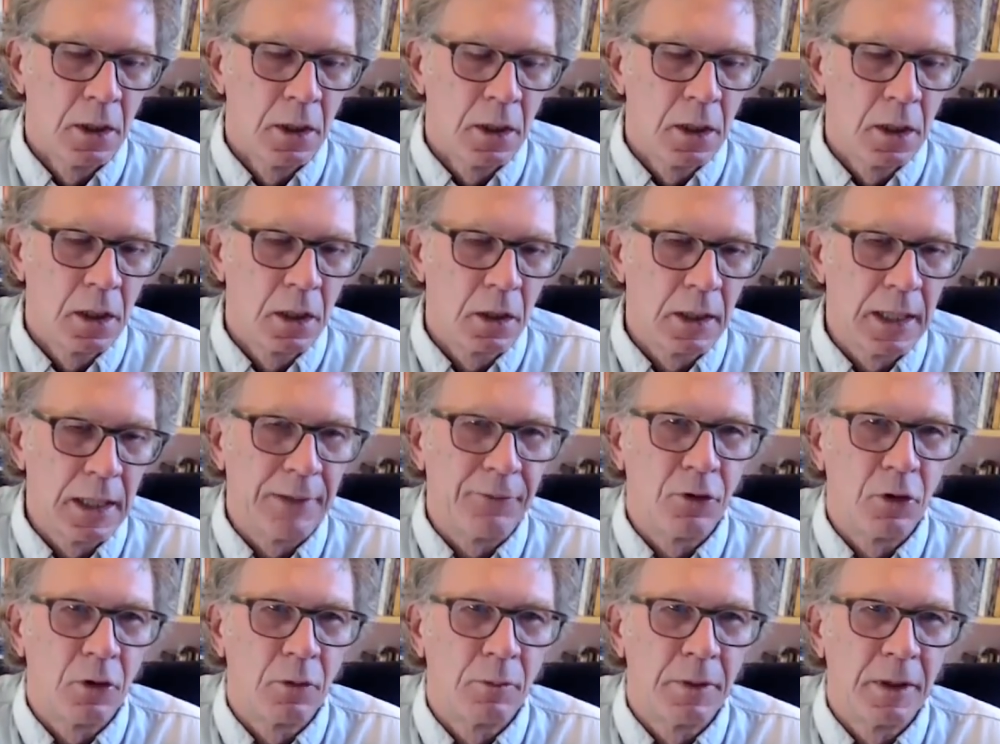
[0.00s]

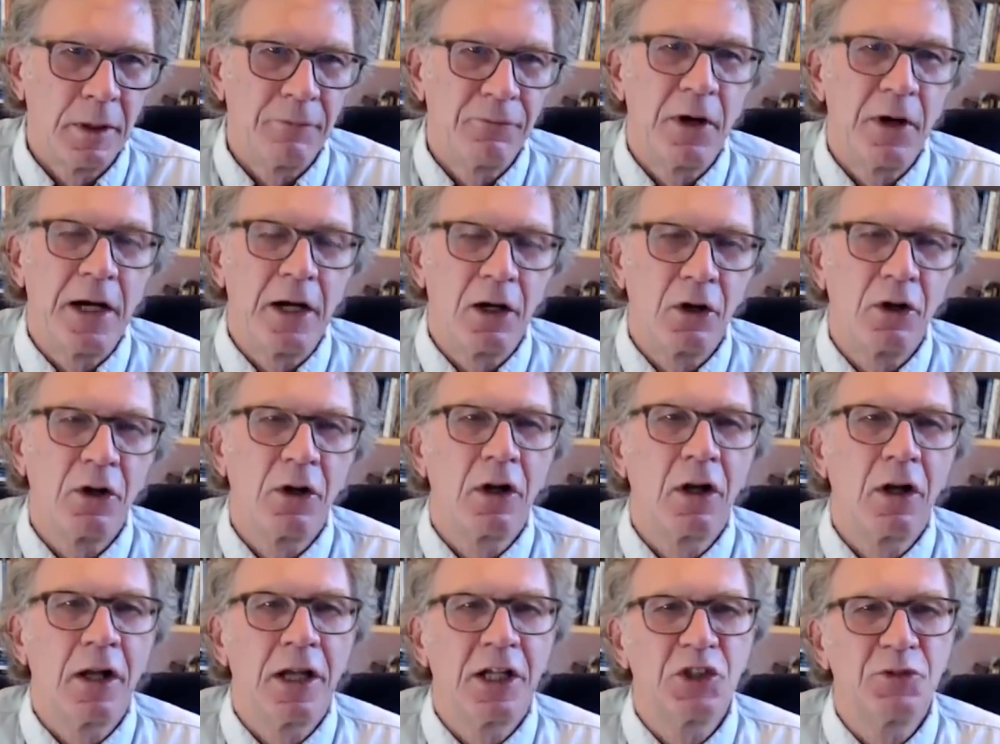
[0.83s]
level, but very
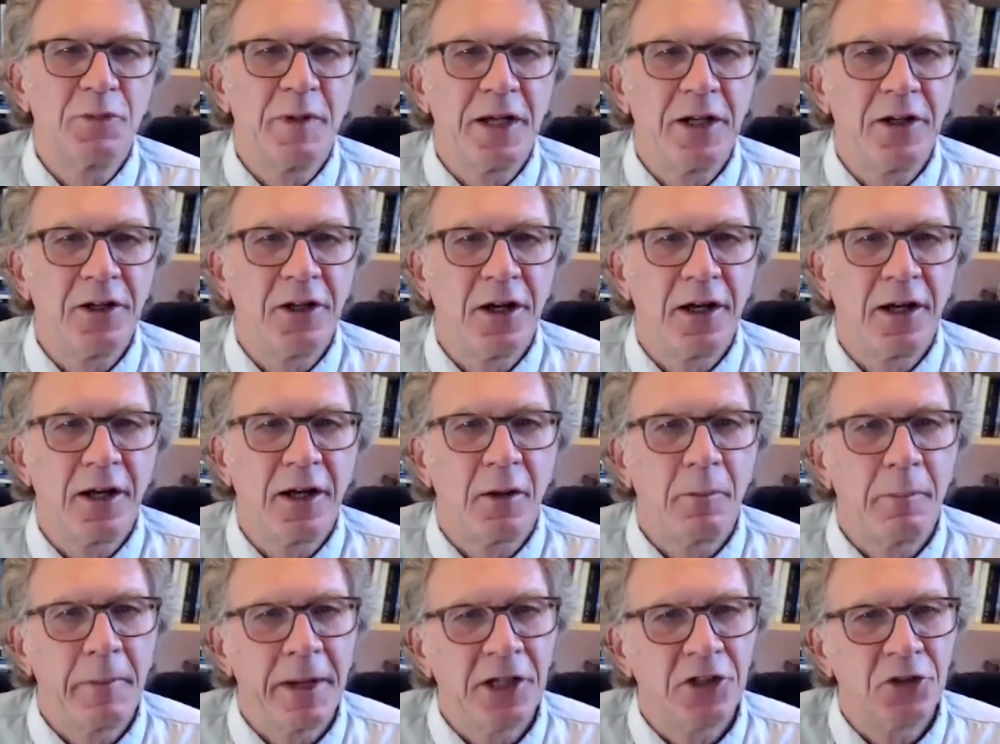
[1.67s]
little has been done
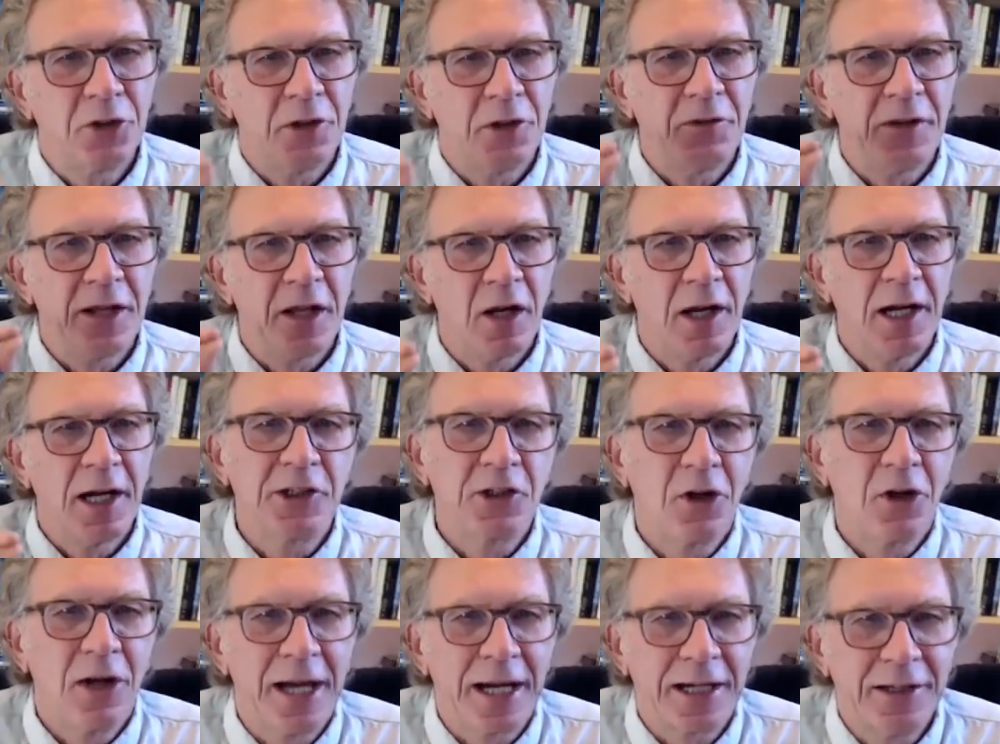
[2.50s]
on measuring the
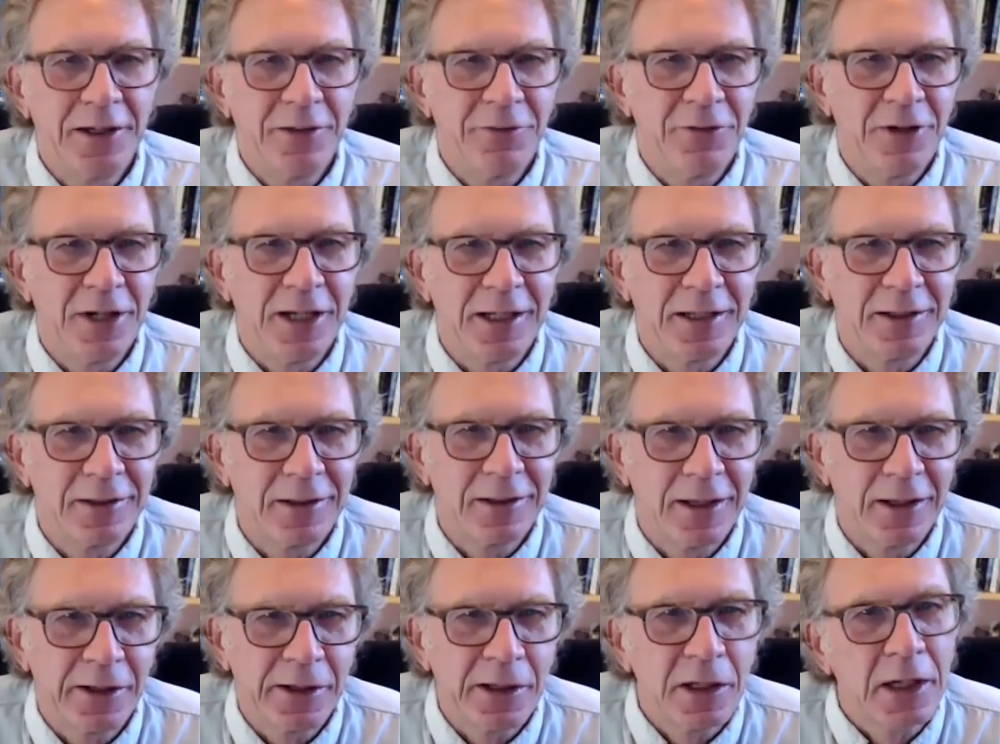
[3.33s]
electrical activity
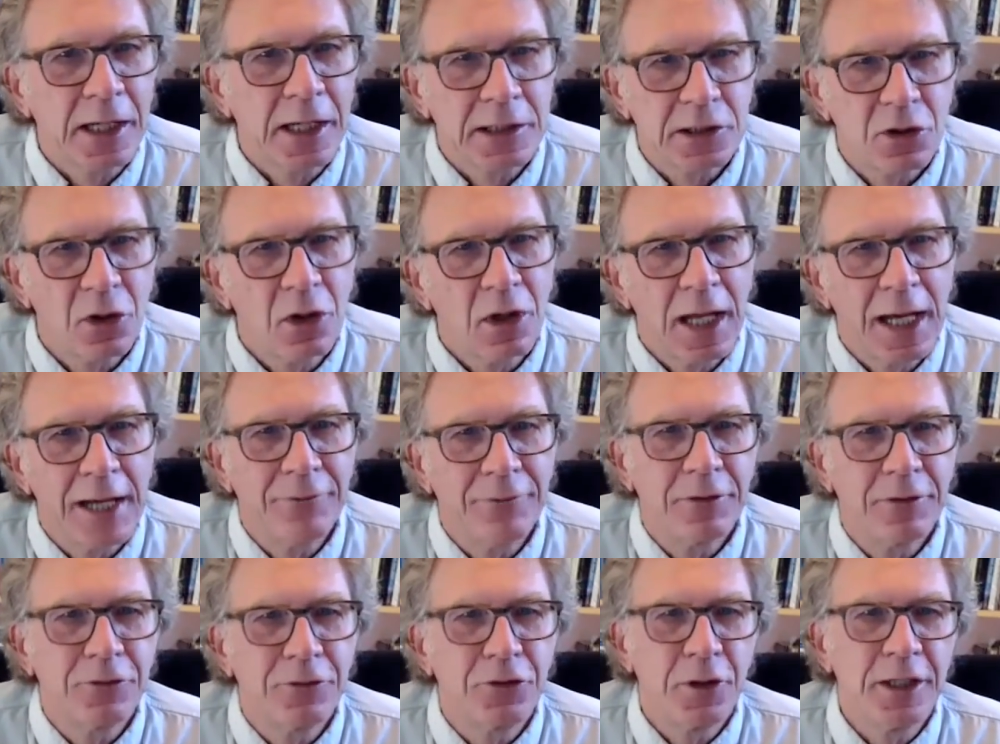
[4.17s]
and the electrical
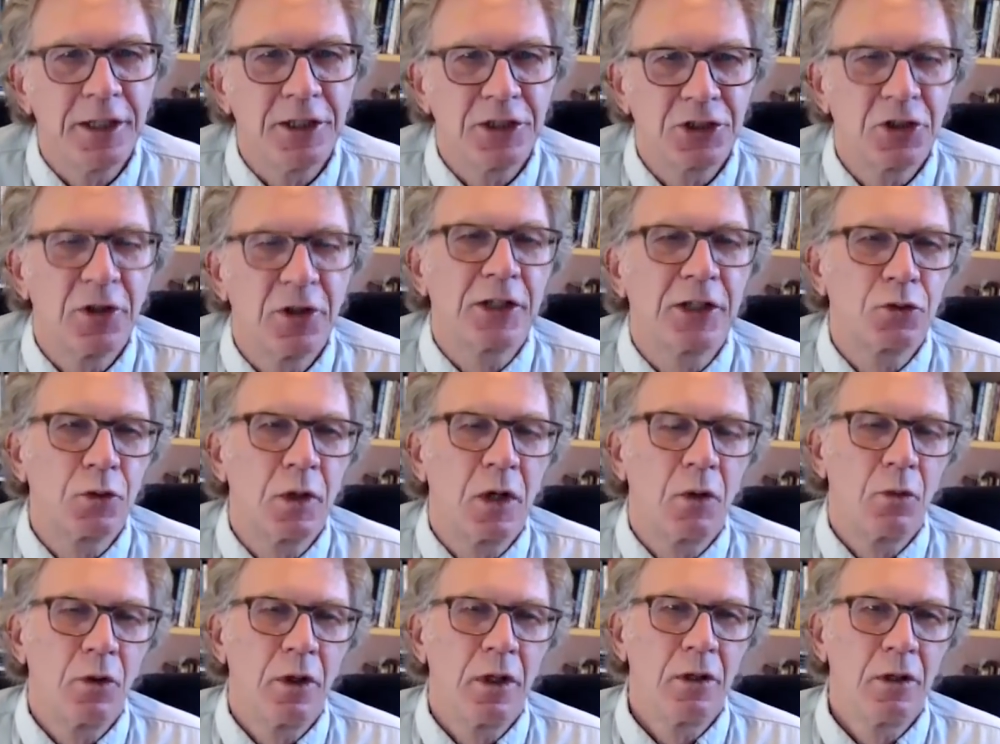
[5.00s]
trees. So that's
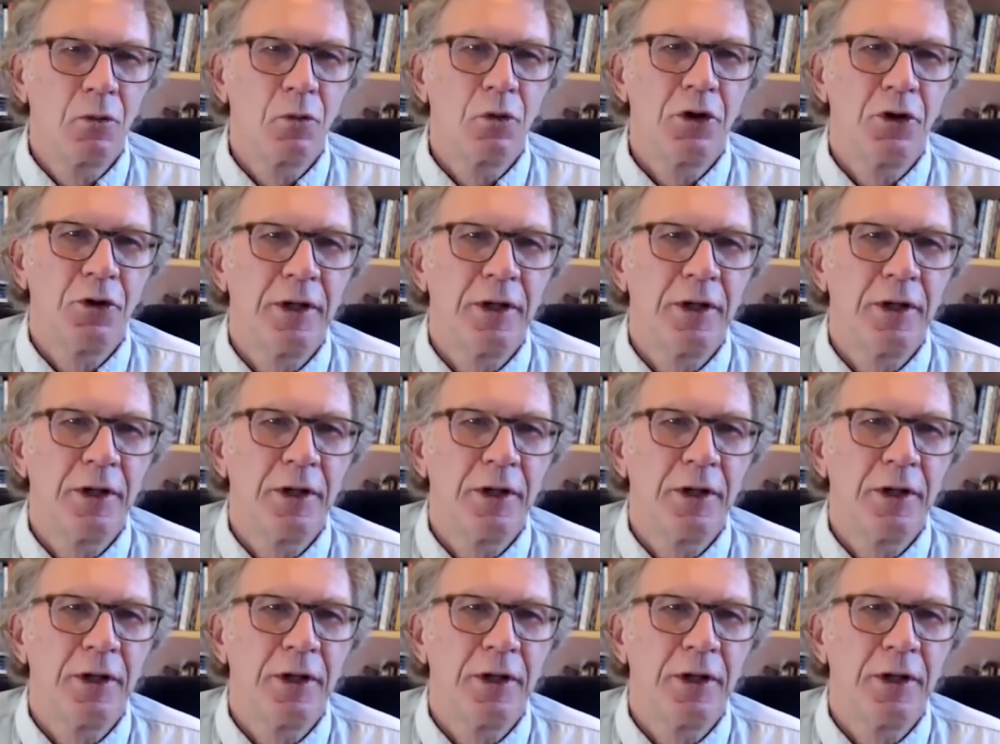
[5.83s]
what we're doing.